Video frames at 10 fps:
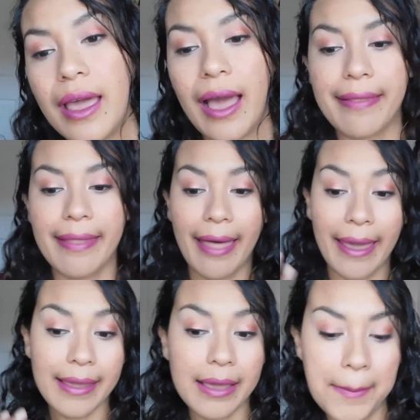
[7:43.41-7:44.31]
I
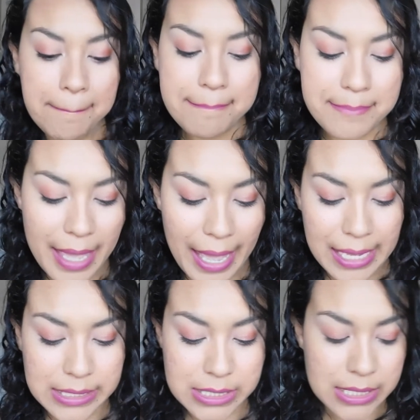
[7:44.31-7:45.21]
like
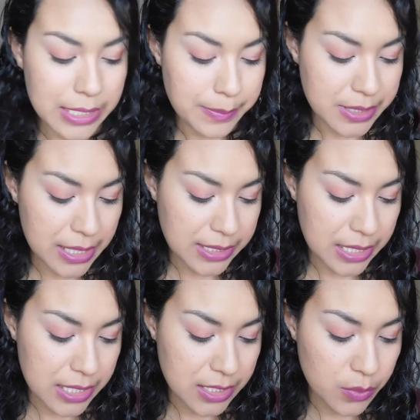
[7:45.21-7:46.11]
matte lipsticks
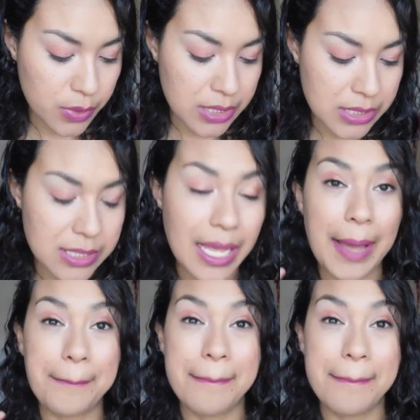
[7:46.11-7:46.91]
and this one's uh,